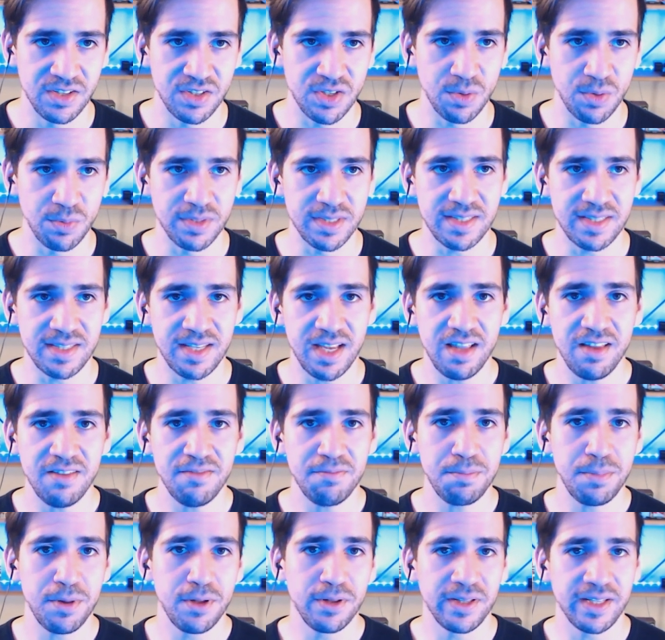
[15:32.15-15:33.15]
So instead
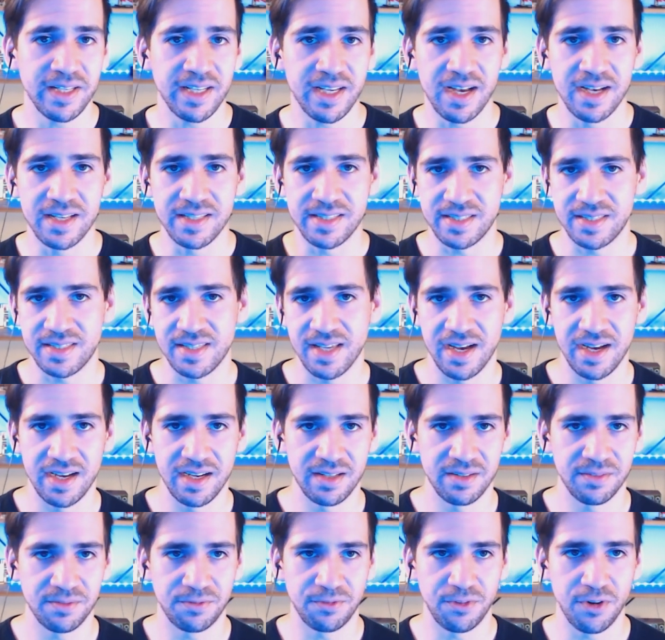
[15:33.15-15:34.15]
of pulling
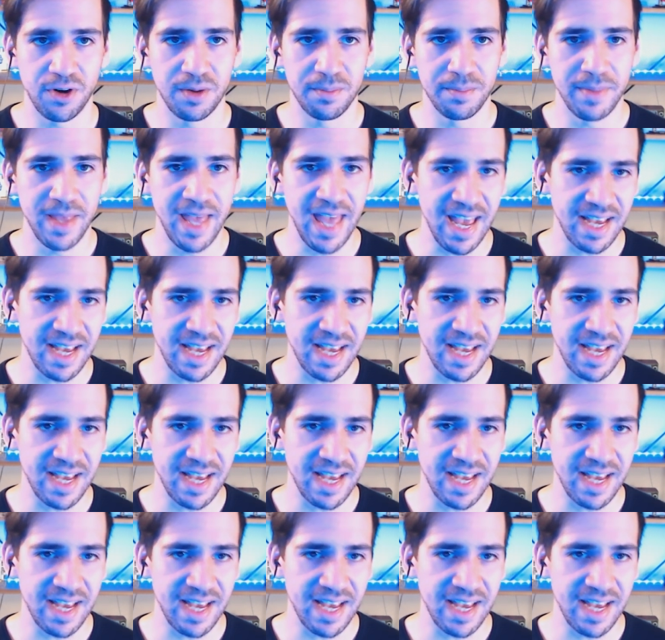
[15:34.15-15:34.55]
assign from